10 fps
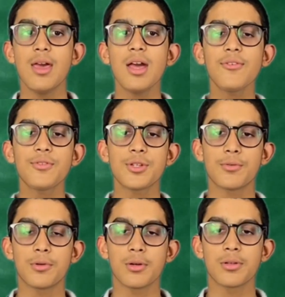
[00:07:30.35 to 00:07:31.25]

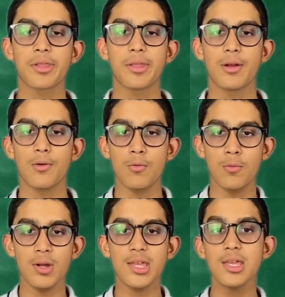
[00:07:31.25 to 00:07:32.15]
Afterwards,
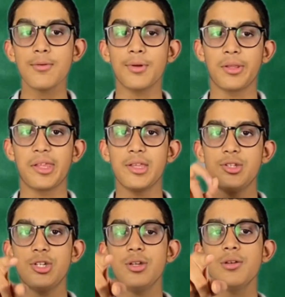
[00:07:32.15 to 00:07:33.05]
we will
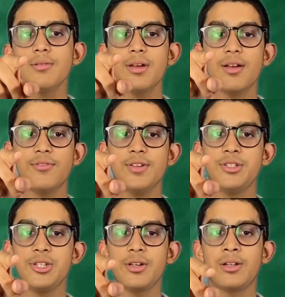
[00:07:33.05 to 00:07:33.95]
send you a
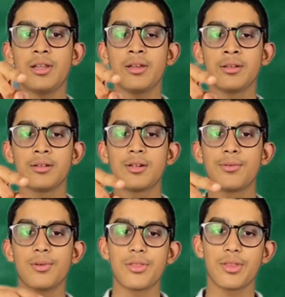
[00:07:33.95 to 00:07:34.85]
video link
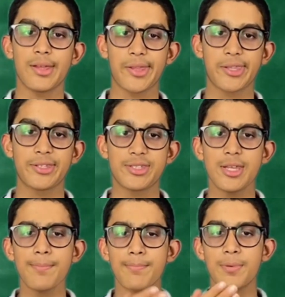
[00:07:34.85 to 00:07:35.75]
with a
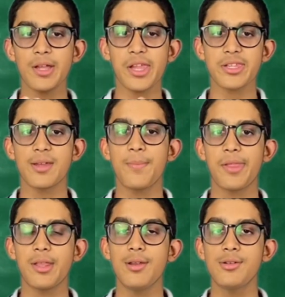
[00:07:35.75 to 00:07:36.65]
step-by-step
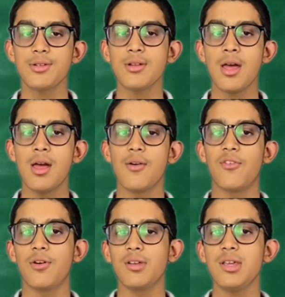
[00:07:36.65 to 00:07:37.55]
solution
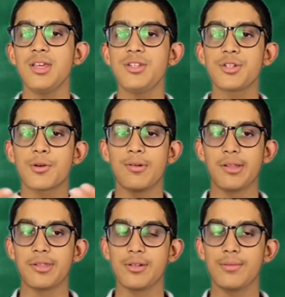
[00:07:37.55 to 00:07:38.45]
for each
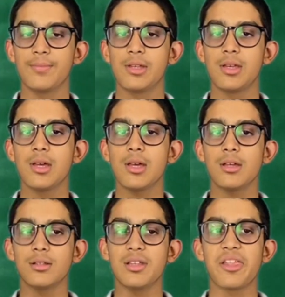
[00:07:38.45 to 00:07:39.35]
question.
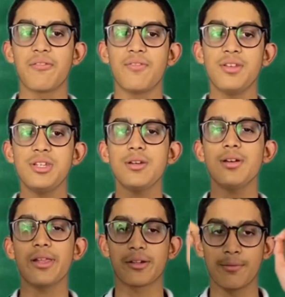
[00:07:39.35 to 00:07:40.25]
This video
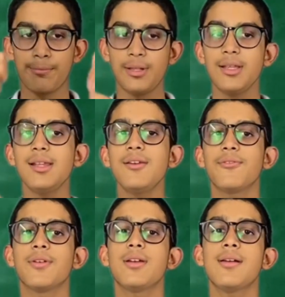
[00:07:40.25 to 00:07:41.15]
is completely
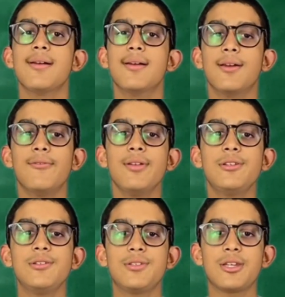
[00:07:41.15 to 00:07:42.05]
free when
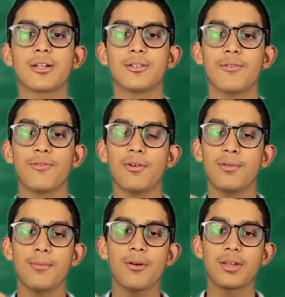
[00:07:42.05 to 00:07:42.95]
you take the full
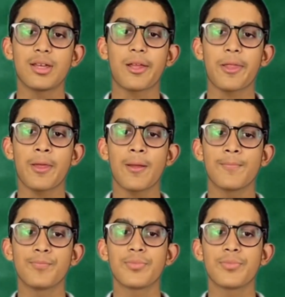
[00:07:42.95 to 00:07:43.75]
mock exam.